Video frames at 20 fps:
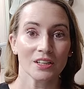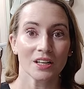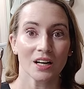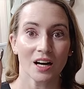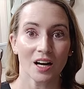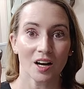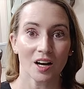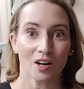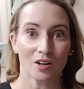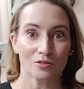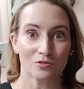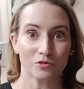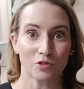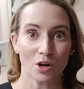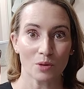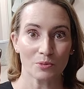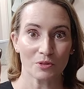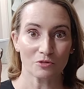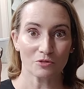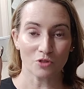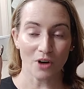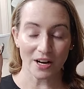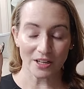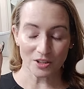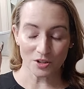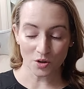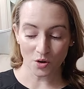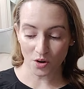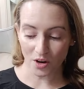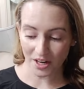uh, form of
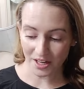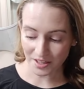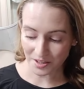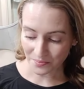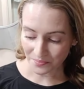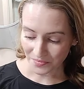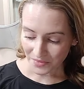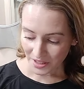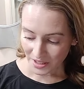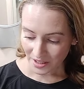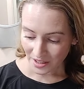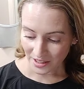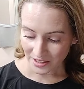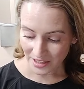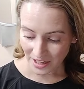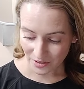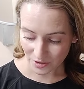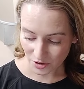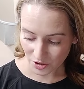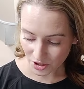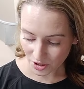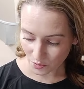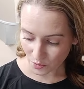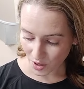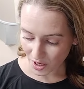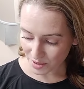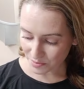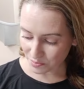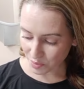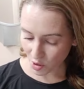retinoid. Another good
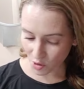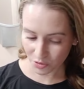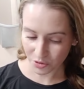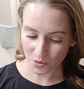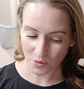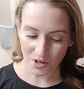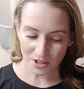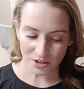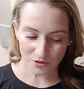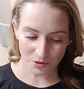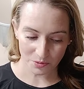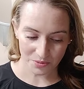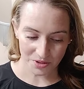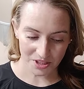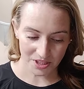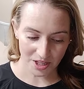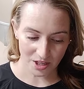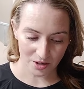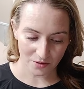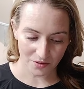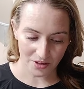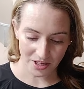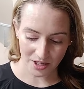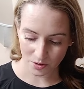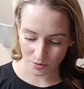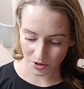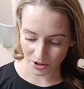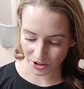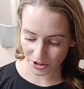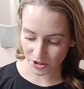one, both the ones from CeraVe are
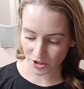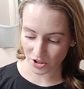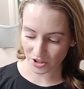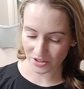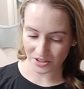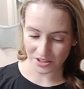really good.